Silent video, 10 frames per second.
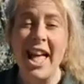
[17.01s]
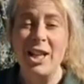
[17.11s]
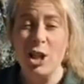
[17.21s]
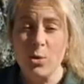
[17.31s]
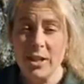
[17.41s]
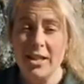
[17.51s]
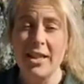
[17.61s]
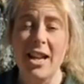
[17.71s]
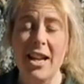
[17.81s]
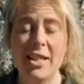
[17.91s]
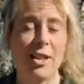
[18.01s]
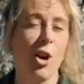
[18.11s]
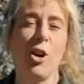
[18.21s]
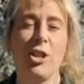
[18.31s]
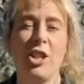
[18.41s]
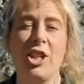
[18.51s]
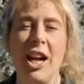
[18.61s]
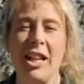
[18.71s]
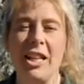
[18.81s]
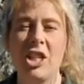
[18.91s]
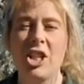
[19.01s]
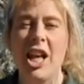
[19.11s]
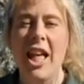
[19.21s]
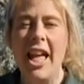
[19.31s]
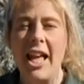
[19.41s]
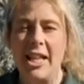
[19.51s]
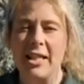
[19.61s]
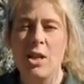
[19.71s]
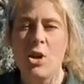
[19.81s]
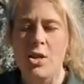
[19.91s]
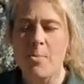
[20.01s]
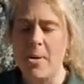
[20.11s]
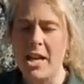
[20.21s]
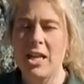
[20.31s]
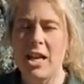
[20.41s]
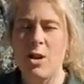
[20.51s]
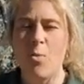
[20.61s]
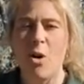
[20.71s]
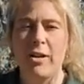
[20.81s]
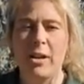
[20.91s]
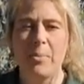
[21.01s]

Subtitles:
So today's garden challenge is another making one.